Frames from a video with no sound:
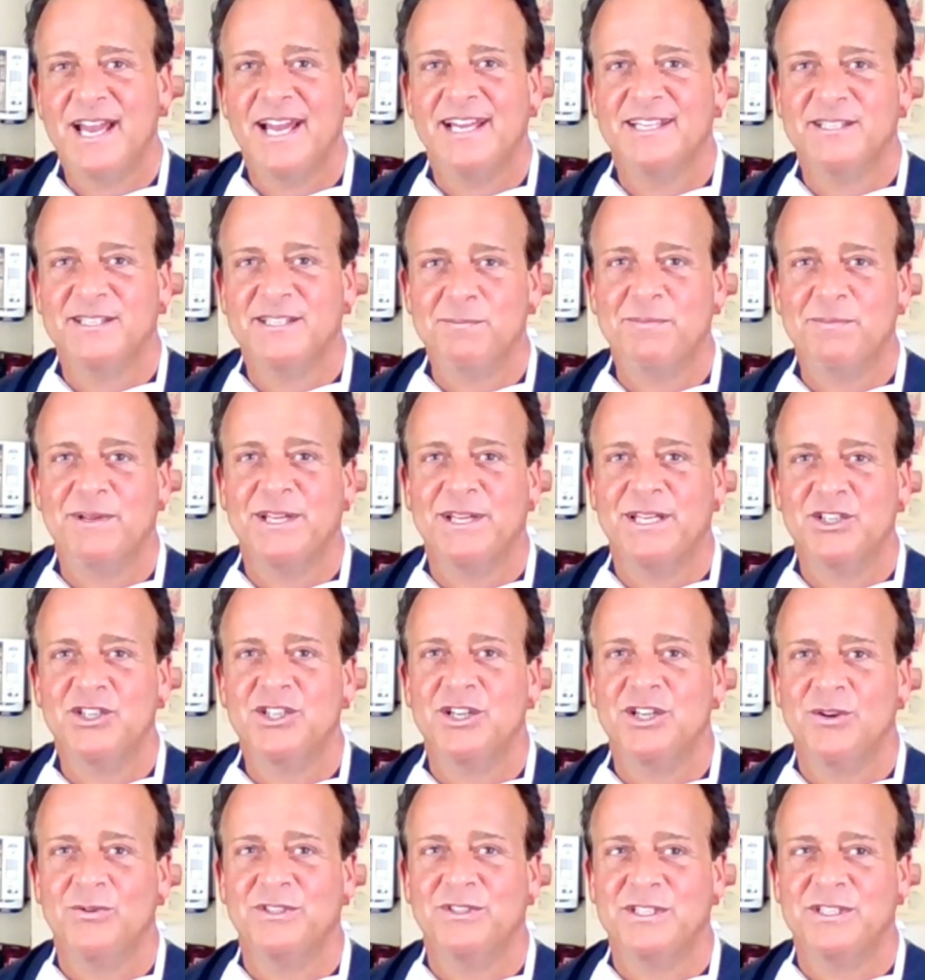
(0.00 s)
has been
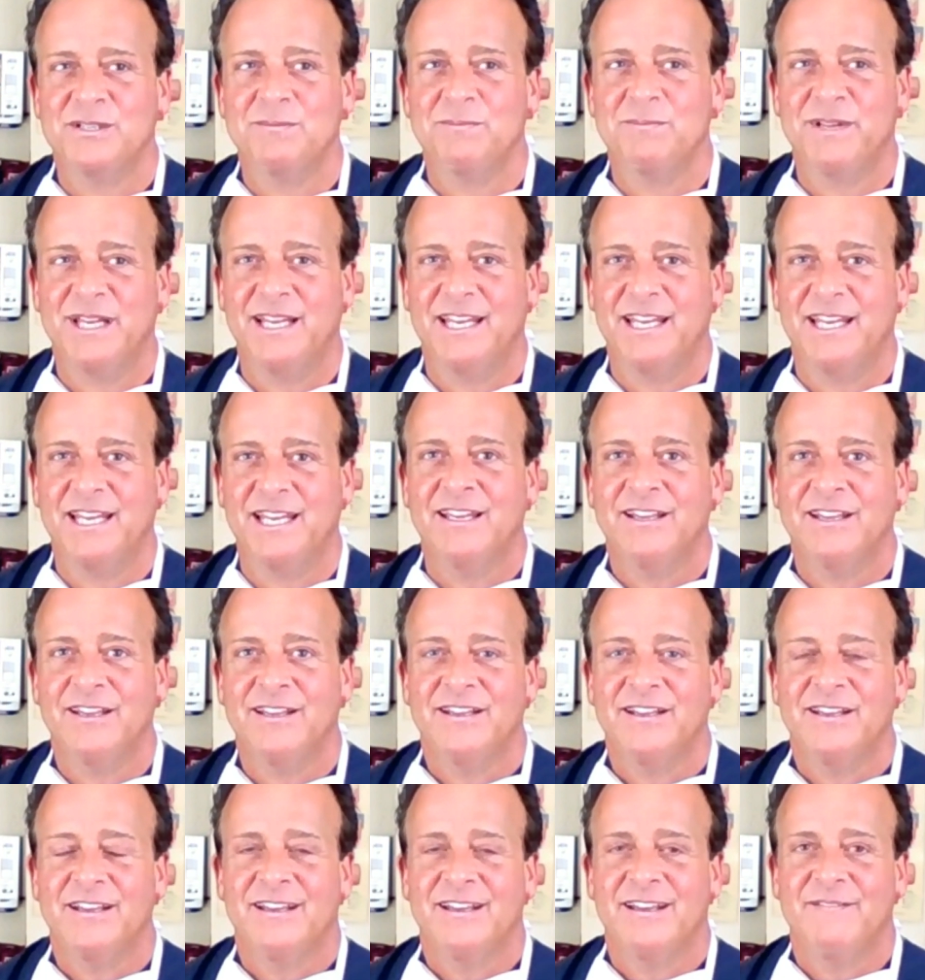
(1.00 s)
shown to be
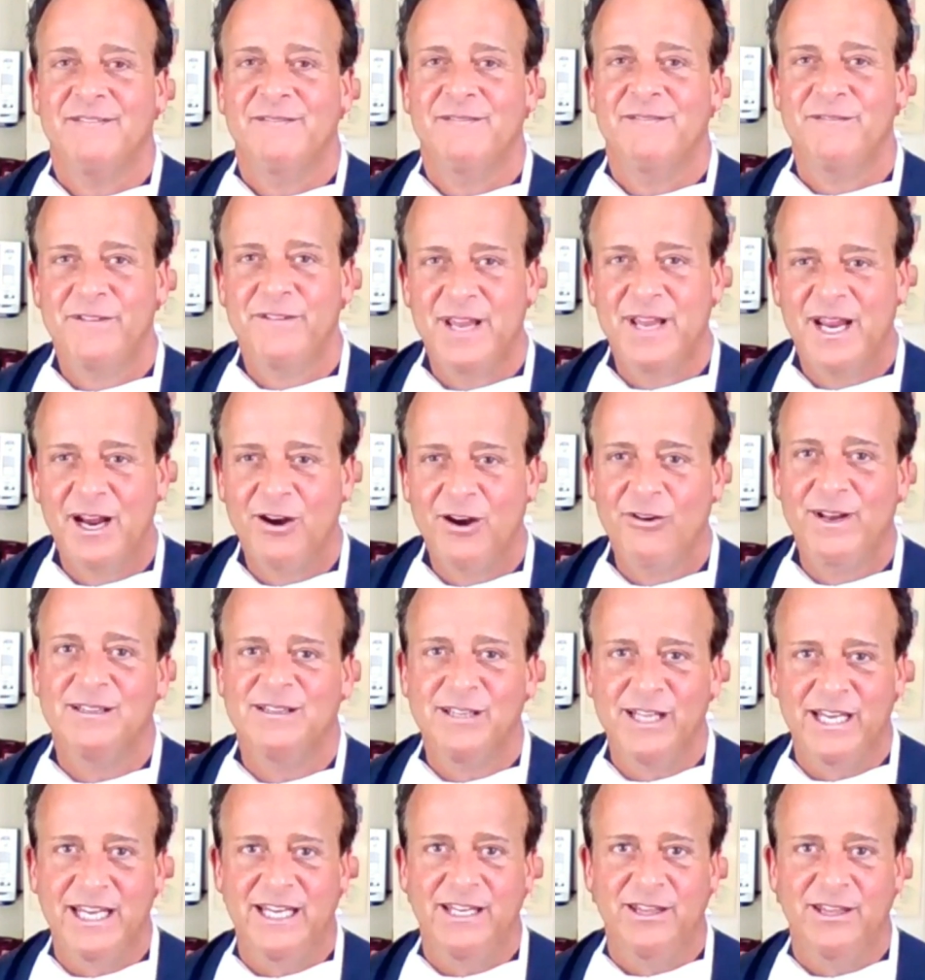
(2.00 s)
very
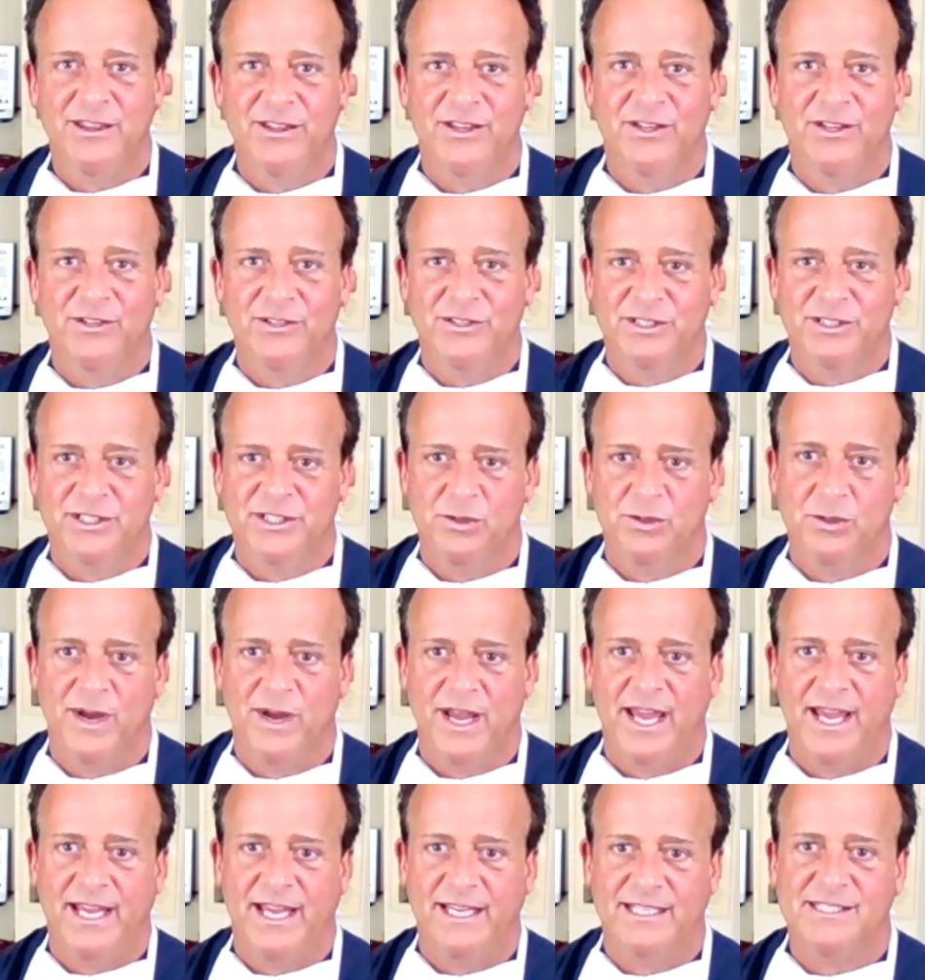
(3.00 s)
lethal to
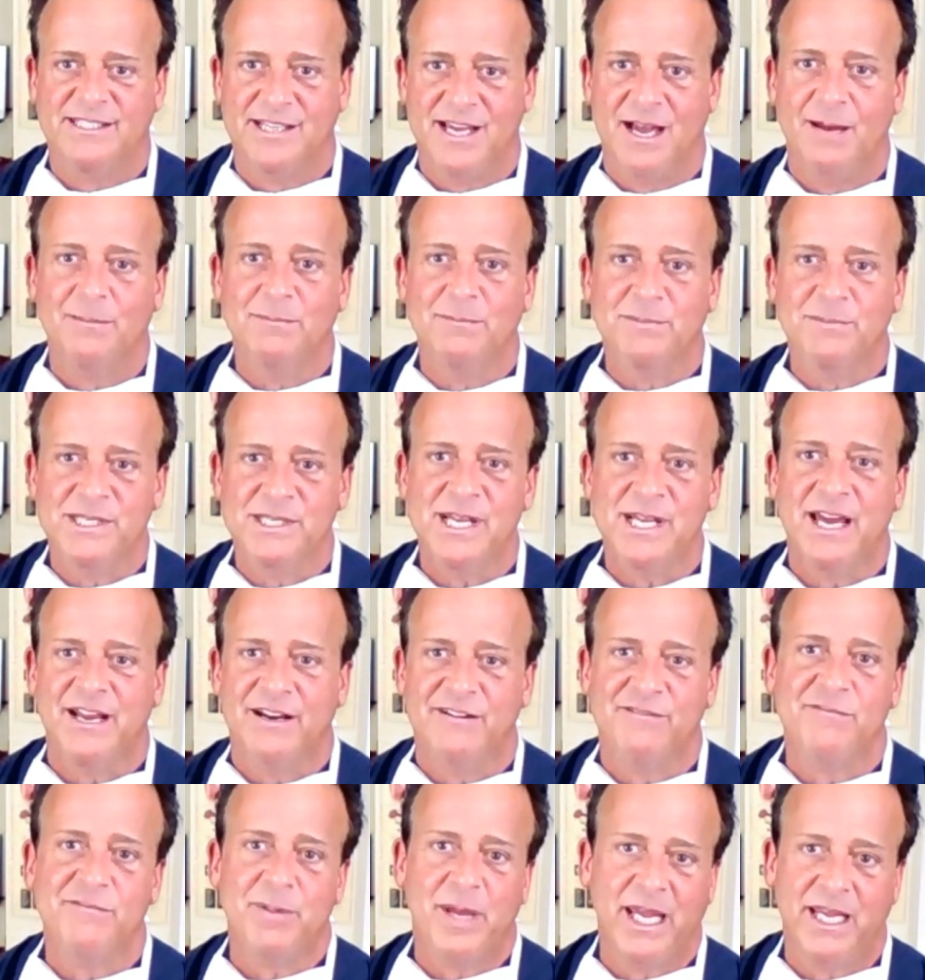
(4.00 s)
a subset
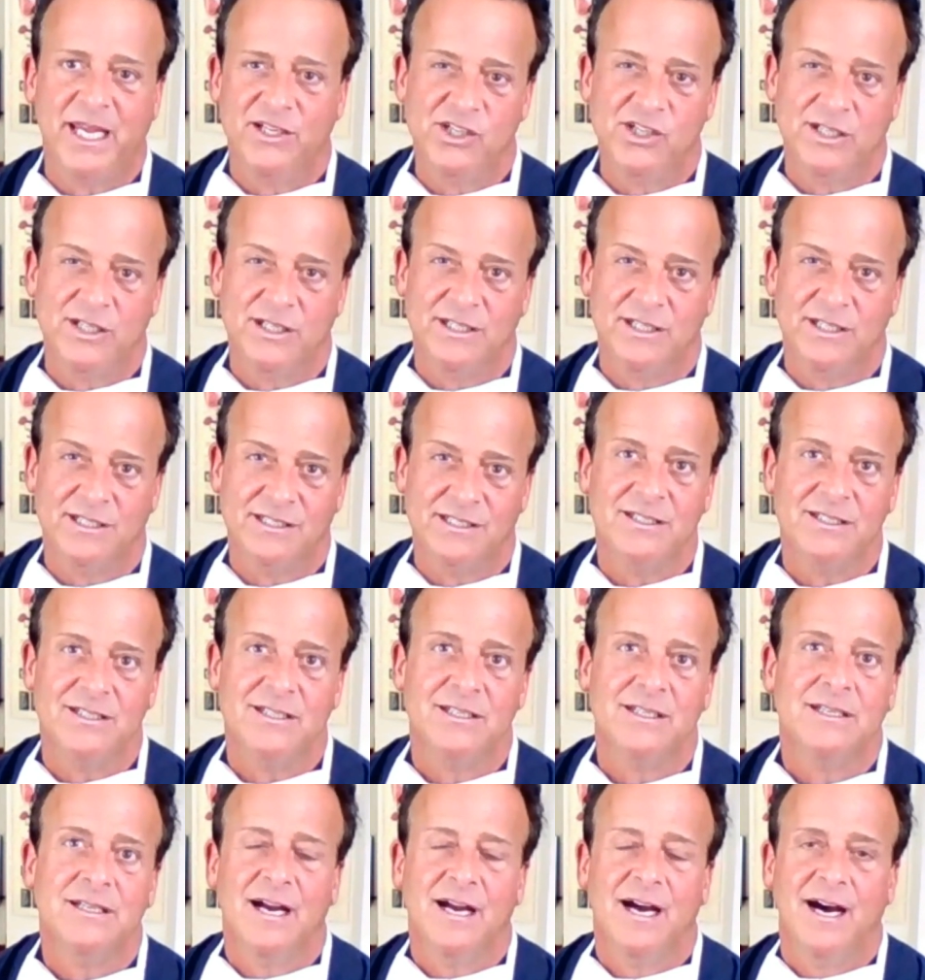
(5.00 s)
of patients.
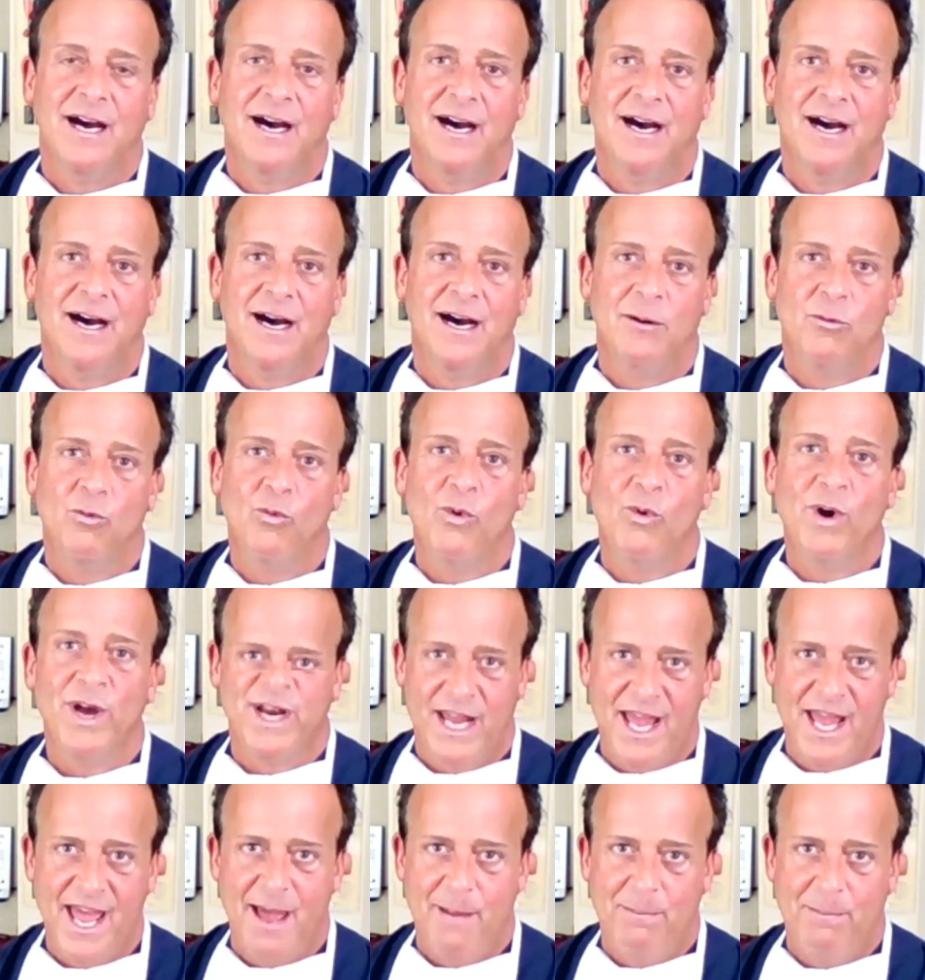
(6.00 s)
Uh, what
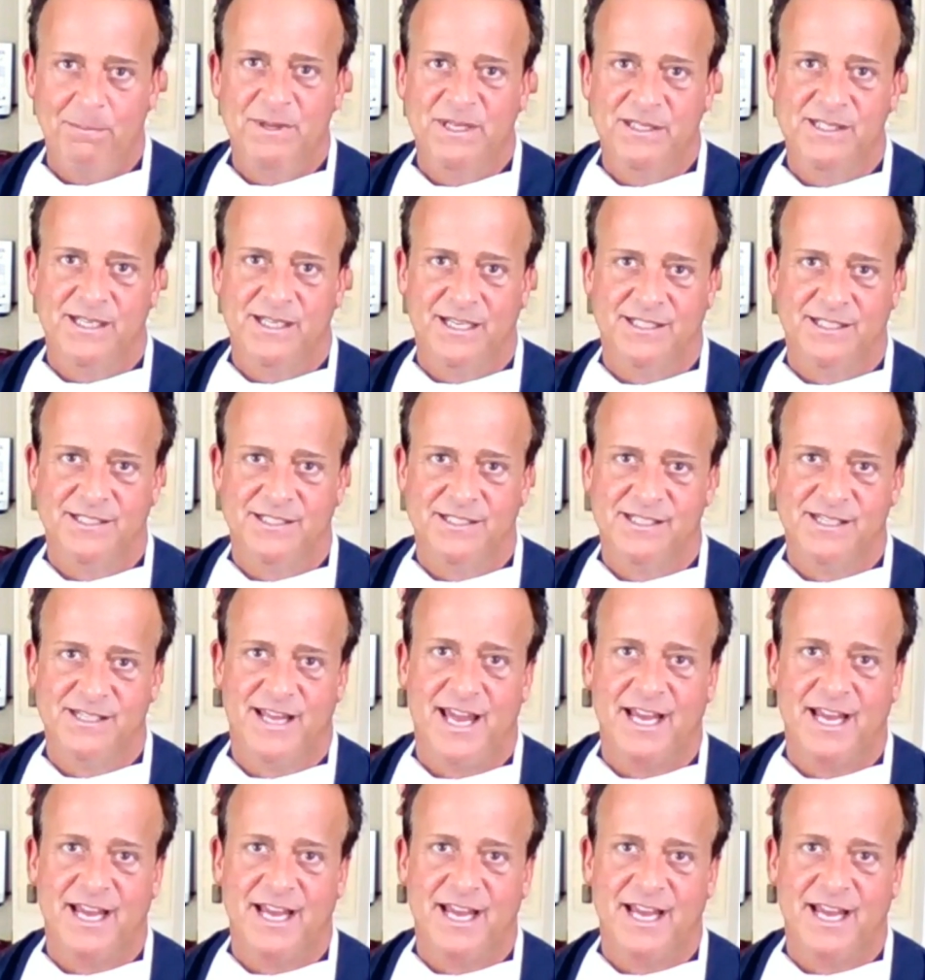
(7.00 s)
happens is that